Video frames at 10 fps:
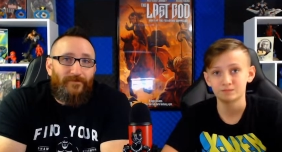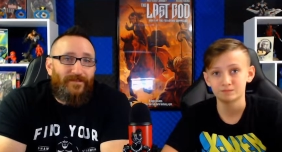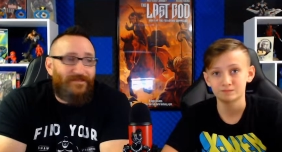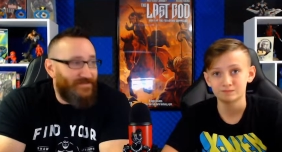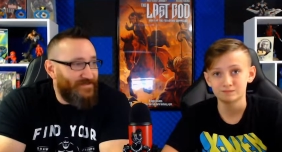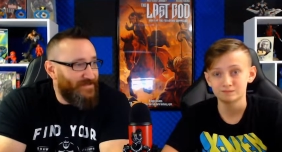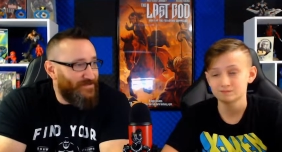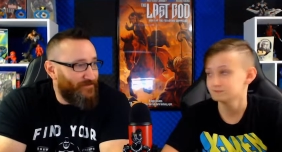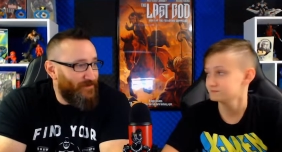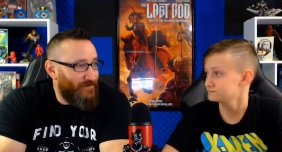Speaker 1: and just as
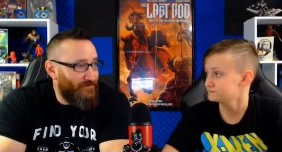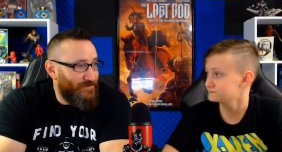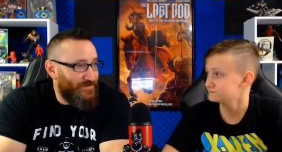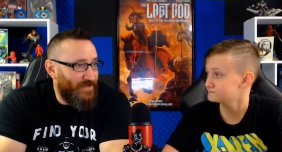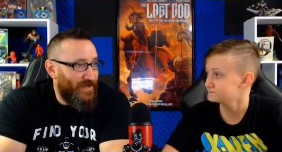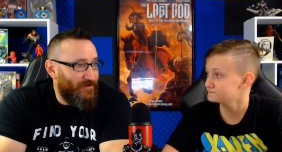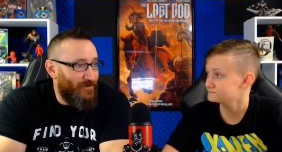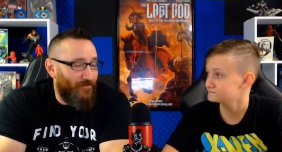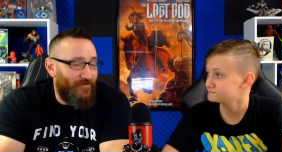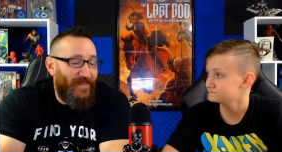a funny little side
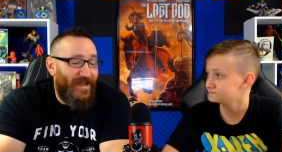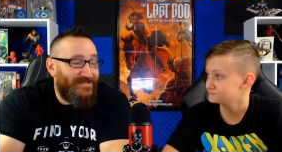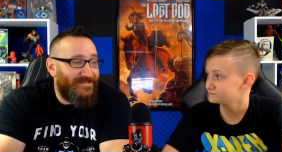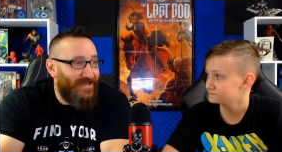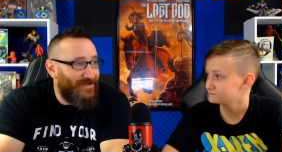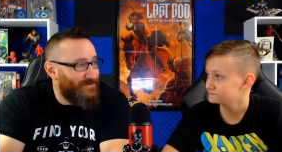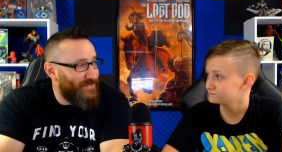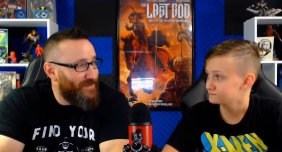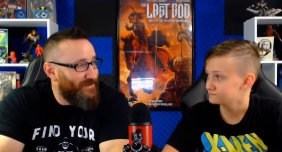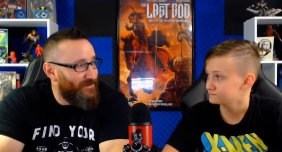note, that same
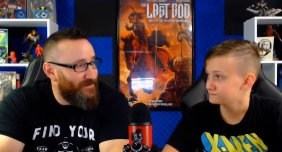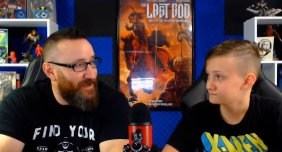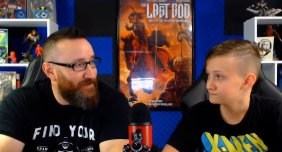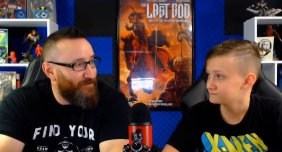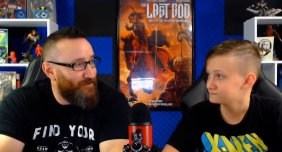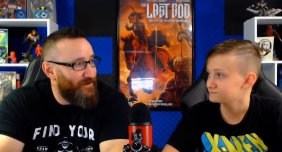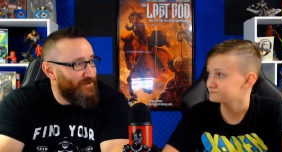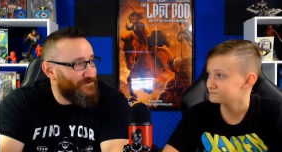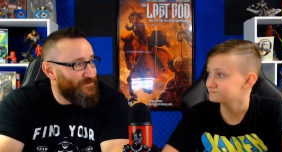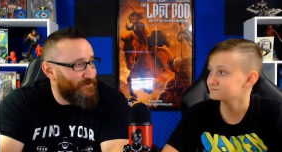day, a
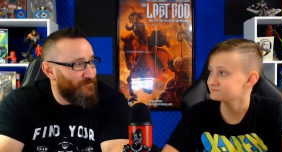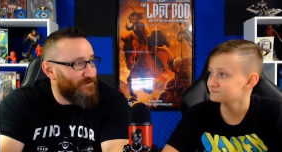9.8 sold for